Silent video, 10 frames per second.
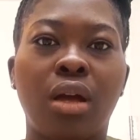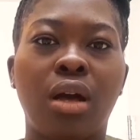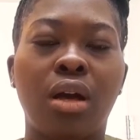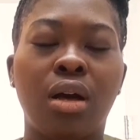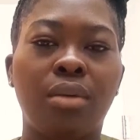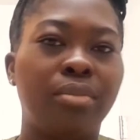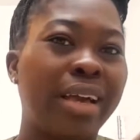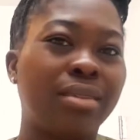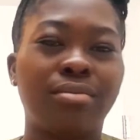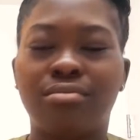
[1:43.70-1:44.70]
um,
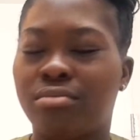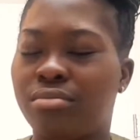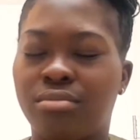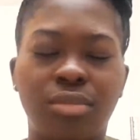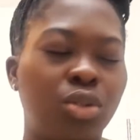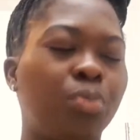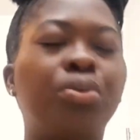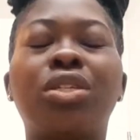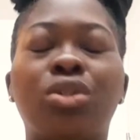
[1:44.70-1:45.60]
you know put